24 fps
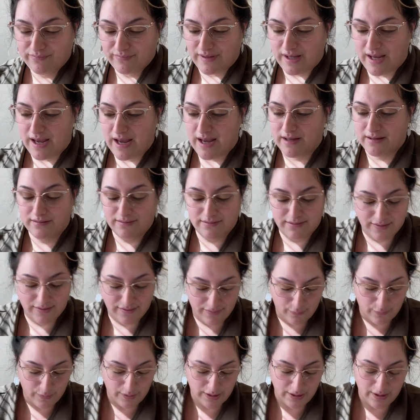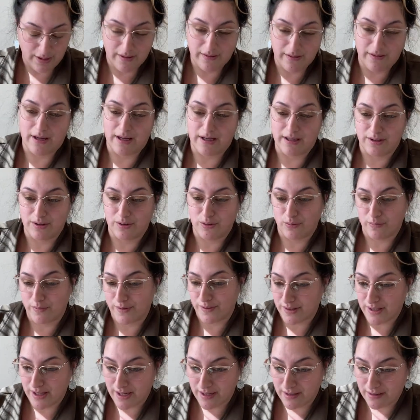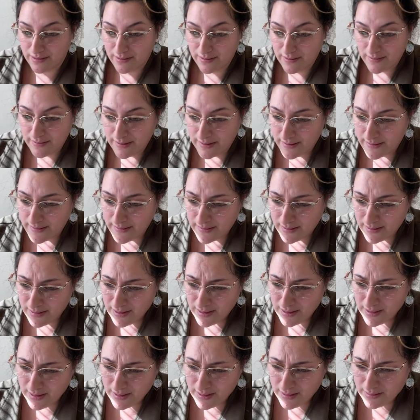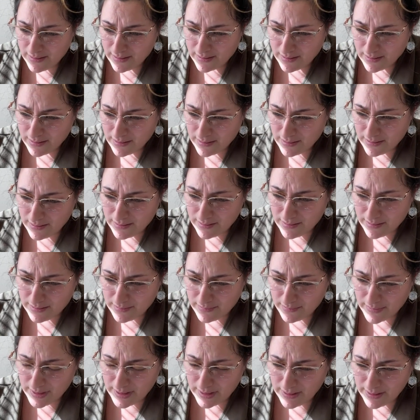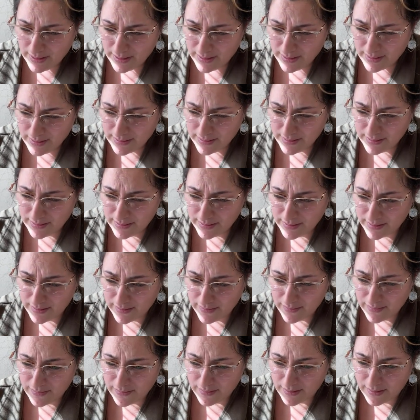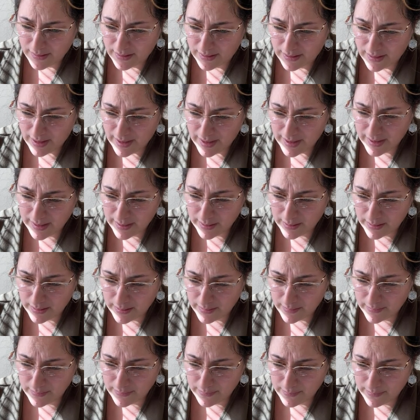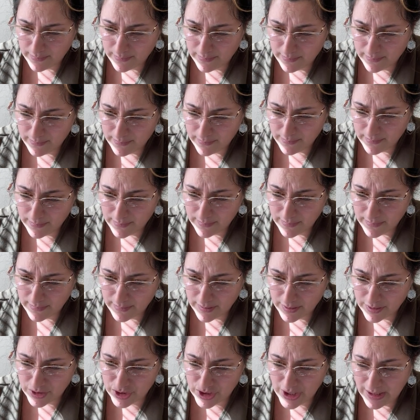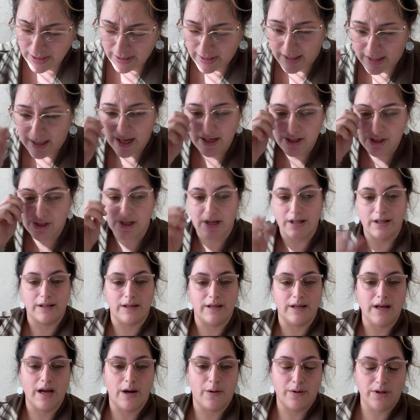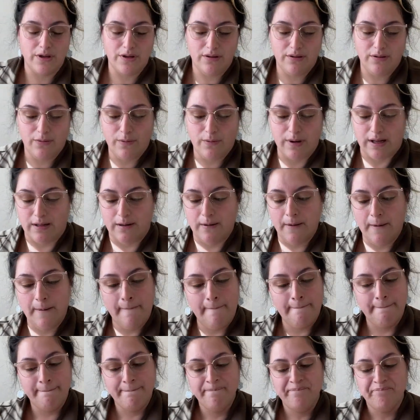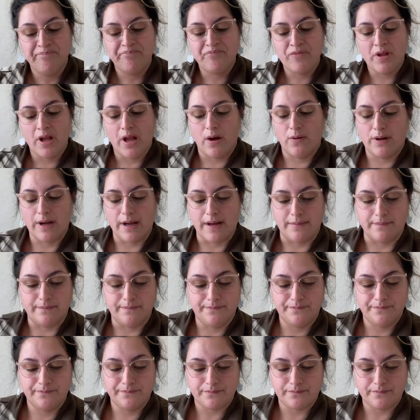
yeah, there's really nothing I can do about that. Um, let's see. Hi, Shelly. Hey, Shelly. How are you doing? Okay.